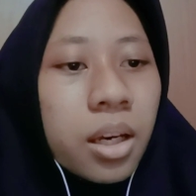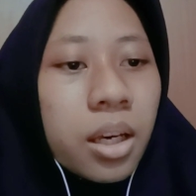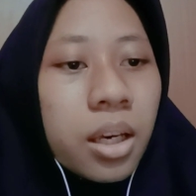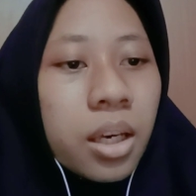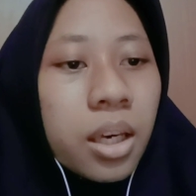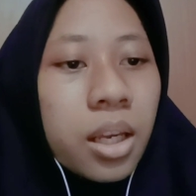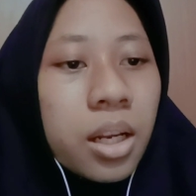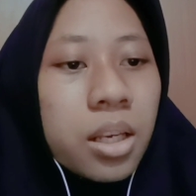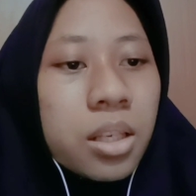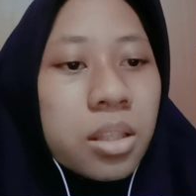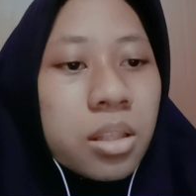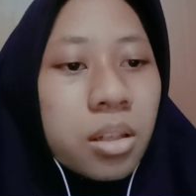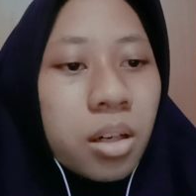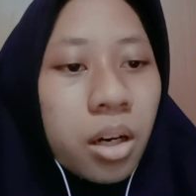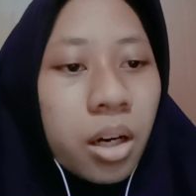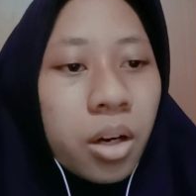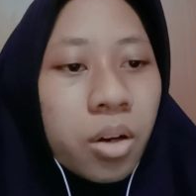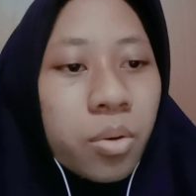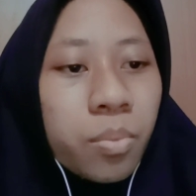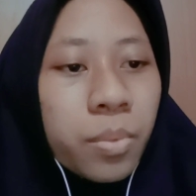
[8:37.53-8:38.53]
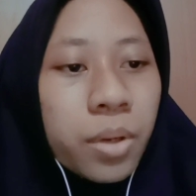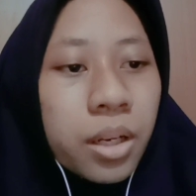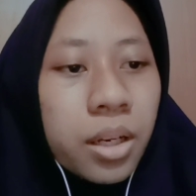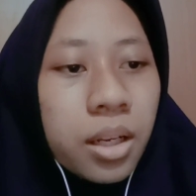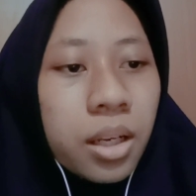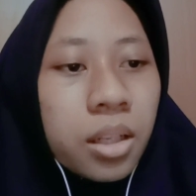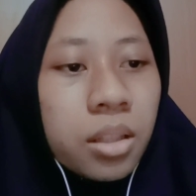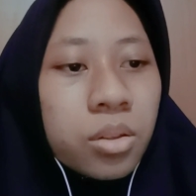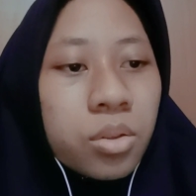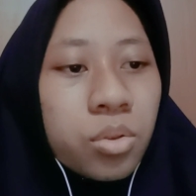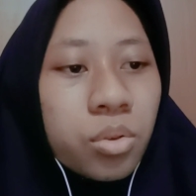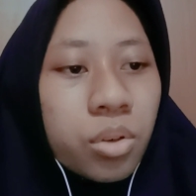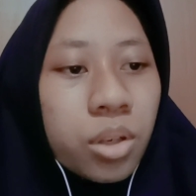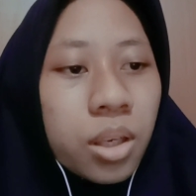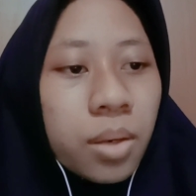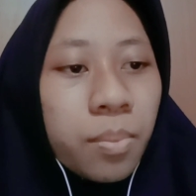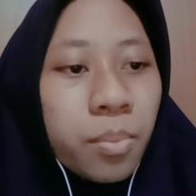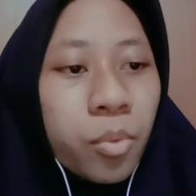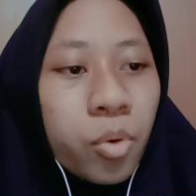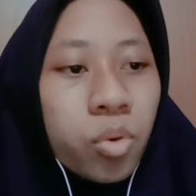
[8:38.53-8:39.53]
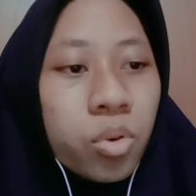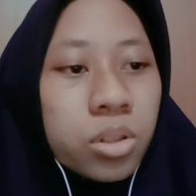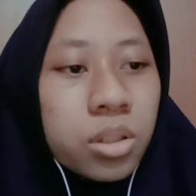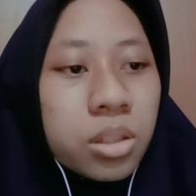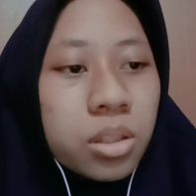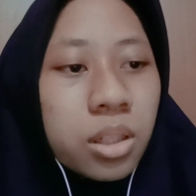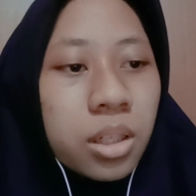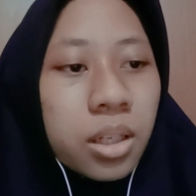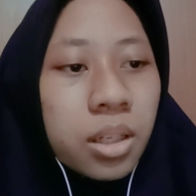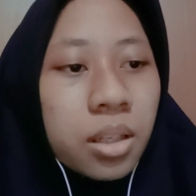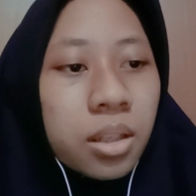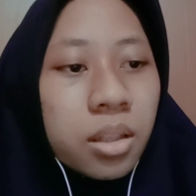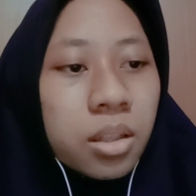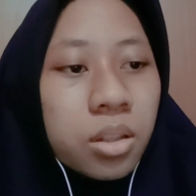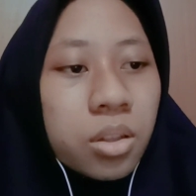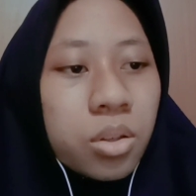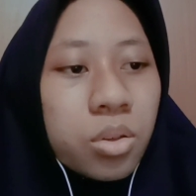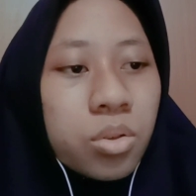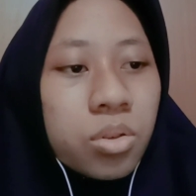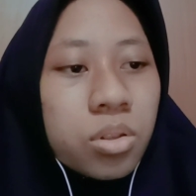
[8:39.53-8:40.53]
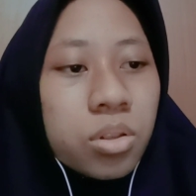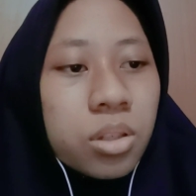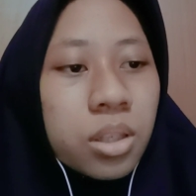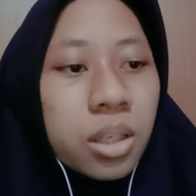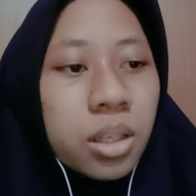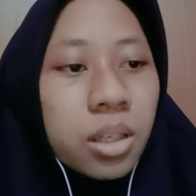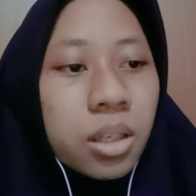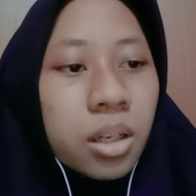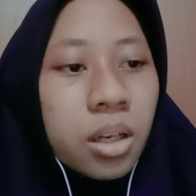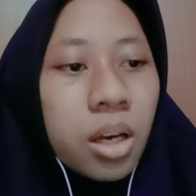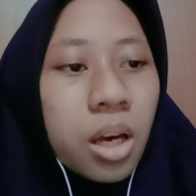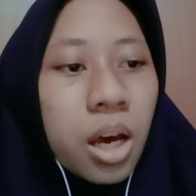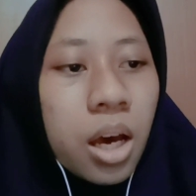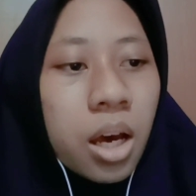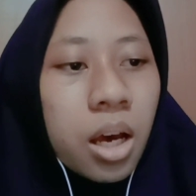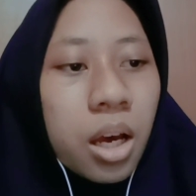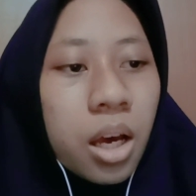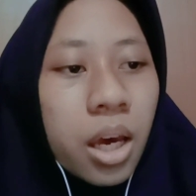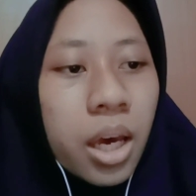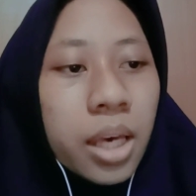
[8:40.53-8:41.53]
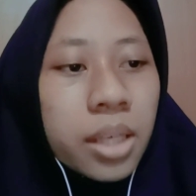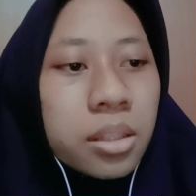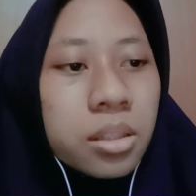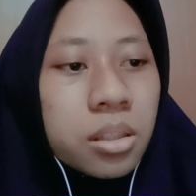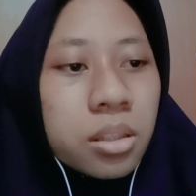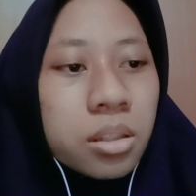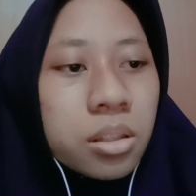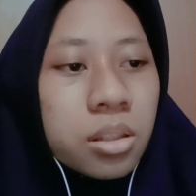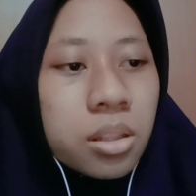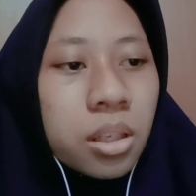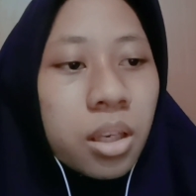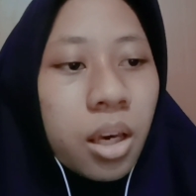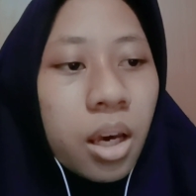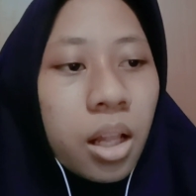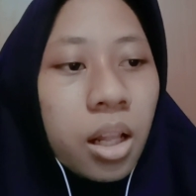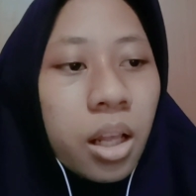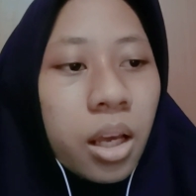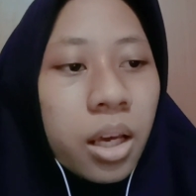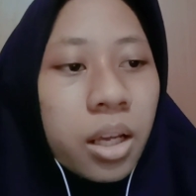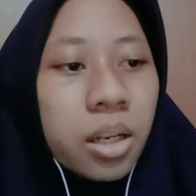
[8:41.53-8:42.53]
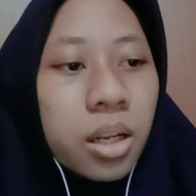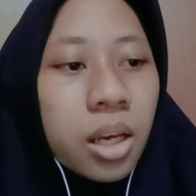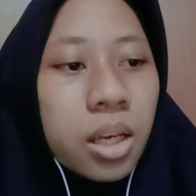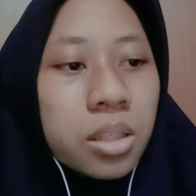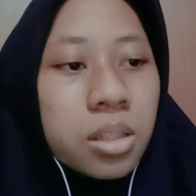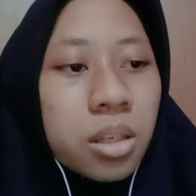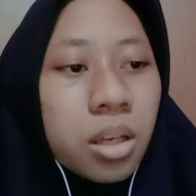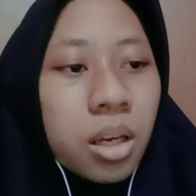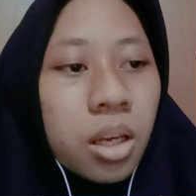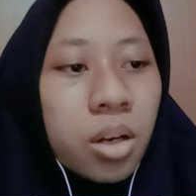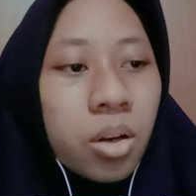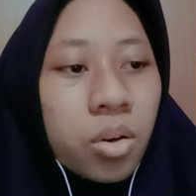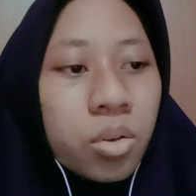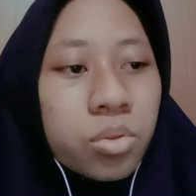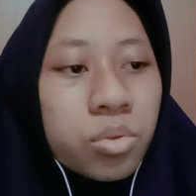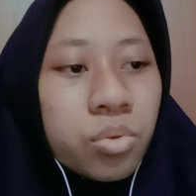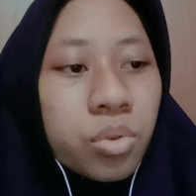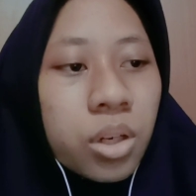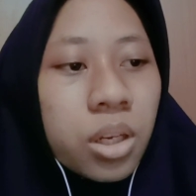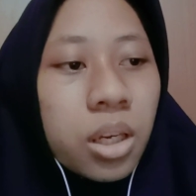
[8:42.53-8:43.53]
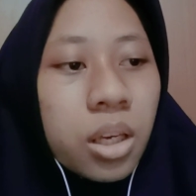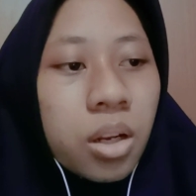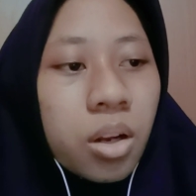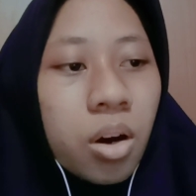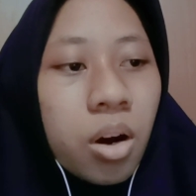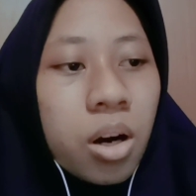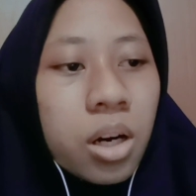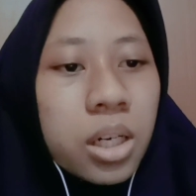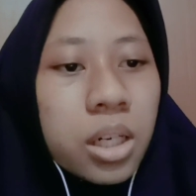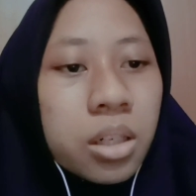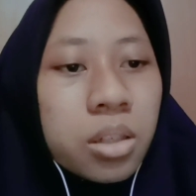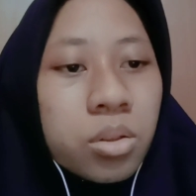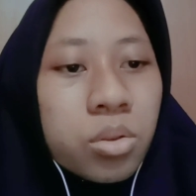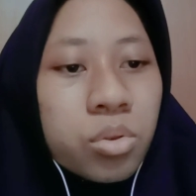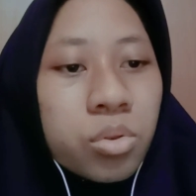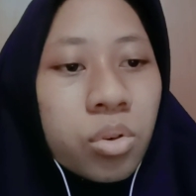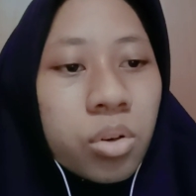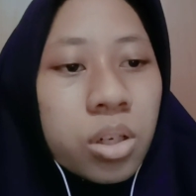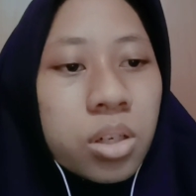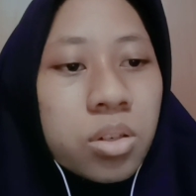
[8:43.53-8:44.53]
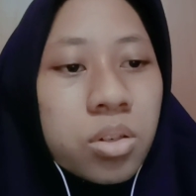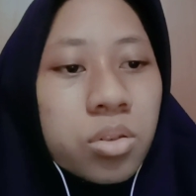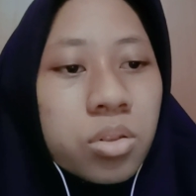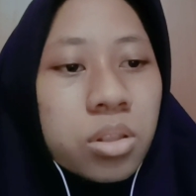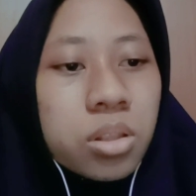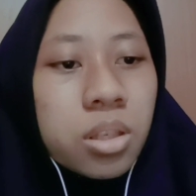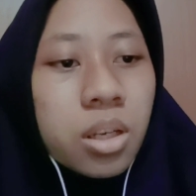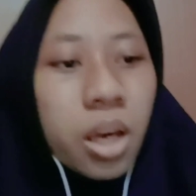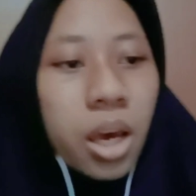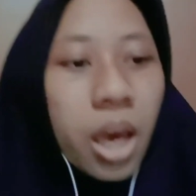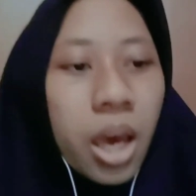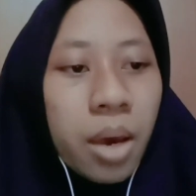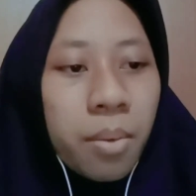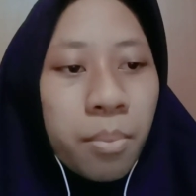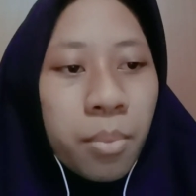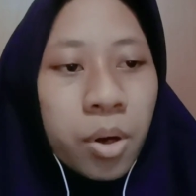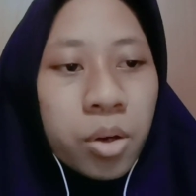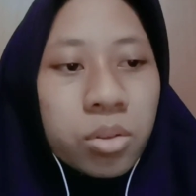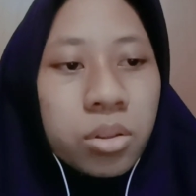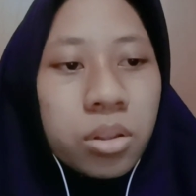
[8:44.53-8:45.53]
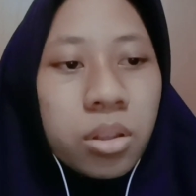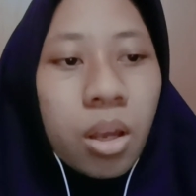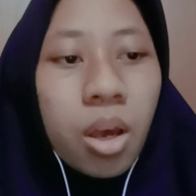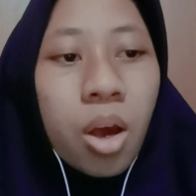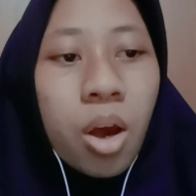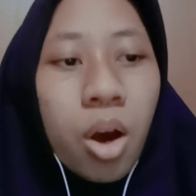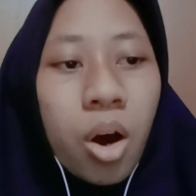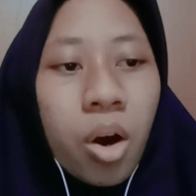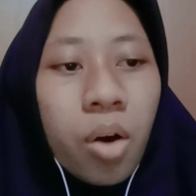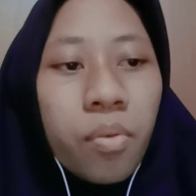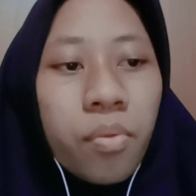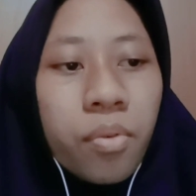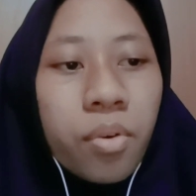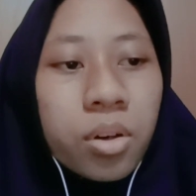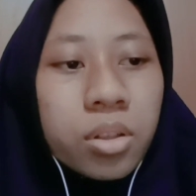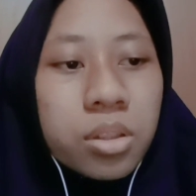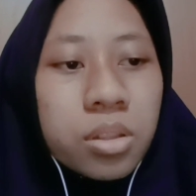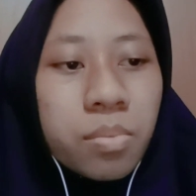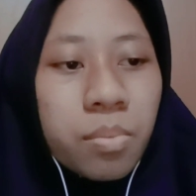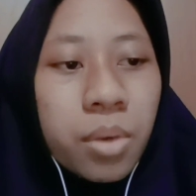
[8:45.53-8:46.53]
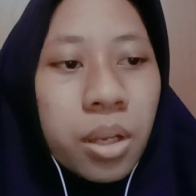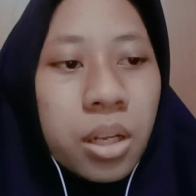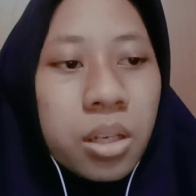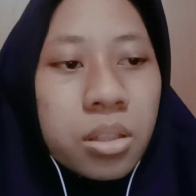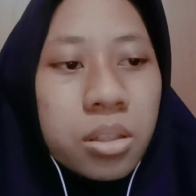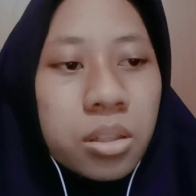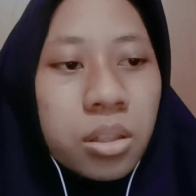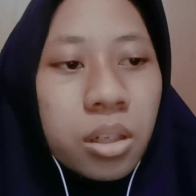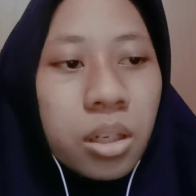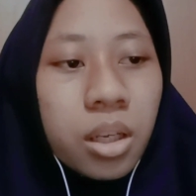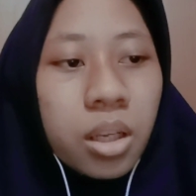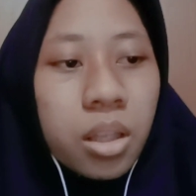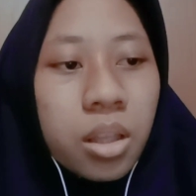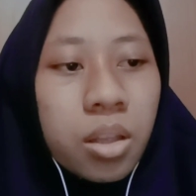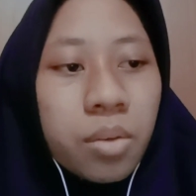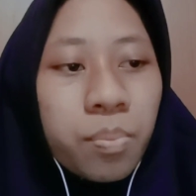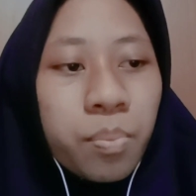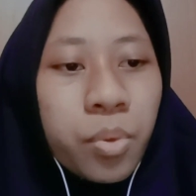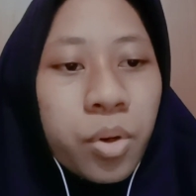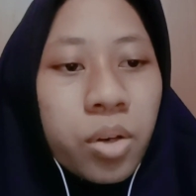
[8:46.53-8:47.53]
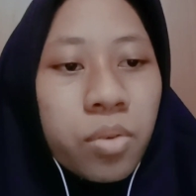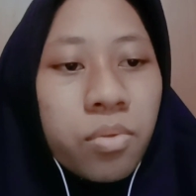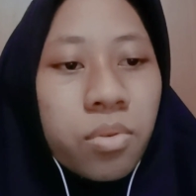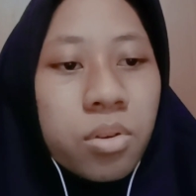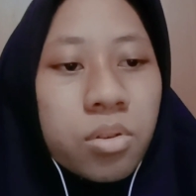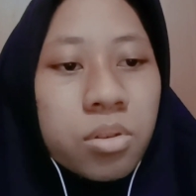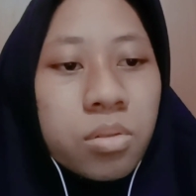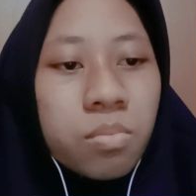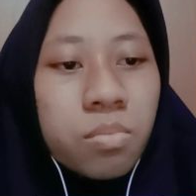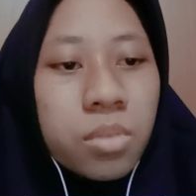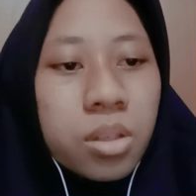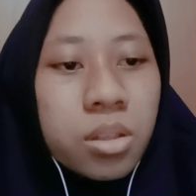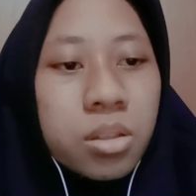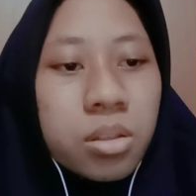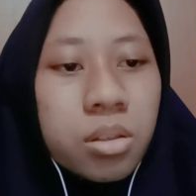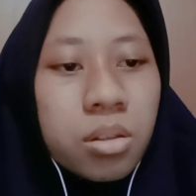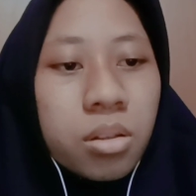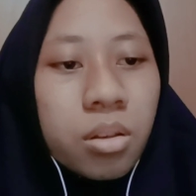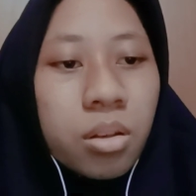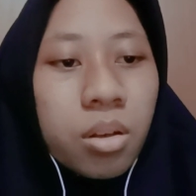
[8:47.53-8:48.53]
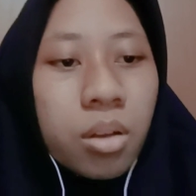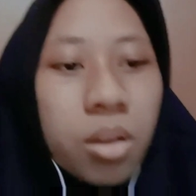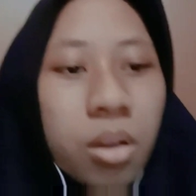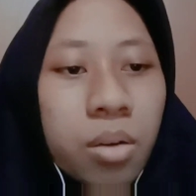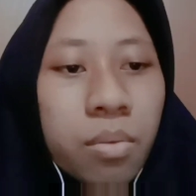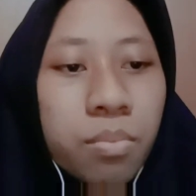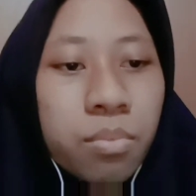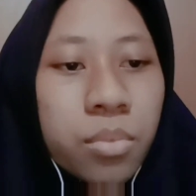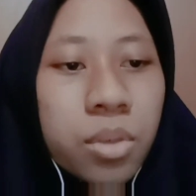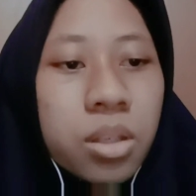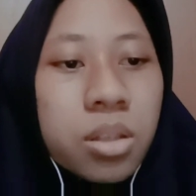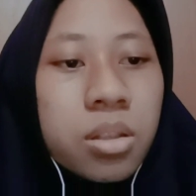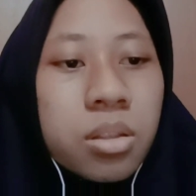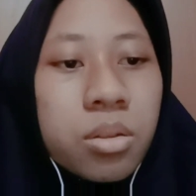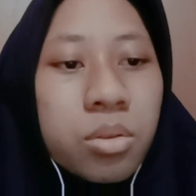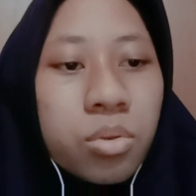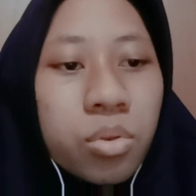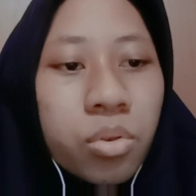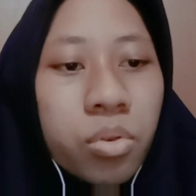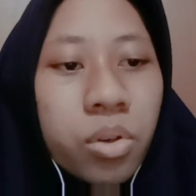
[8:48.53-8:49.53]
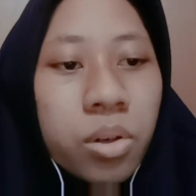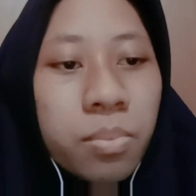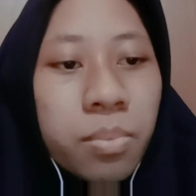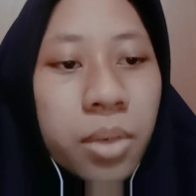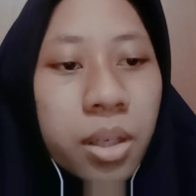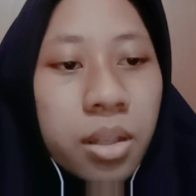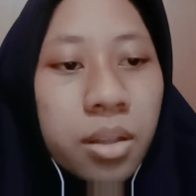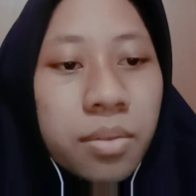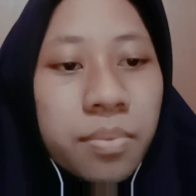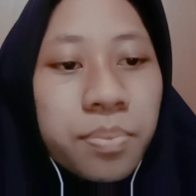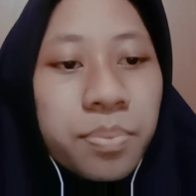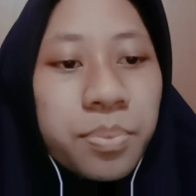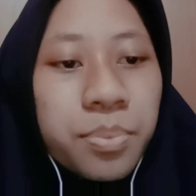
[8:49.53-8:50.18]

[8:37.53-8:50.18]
It is recommended to keep washing using HCl and HNO3 in order to reduce the amount of contamination in the previous measurement.